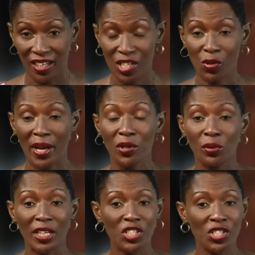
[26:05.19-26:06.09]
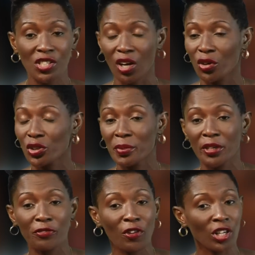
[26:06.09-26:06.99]
So I know that she's not going to be
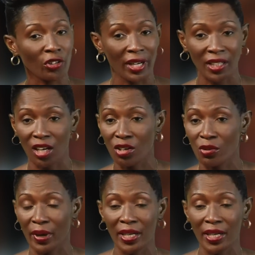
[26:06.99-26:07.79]
a follower and allow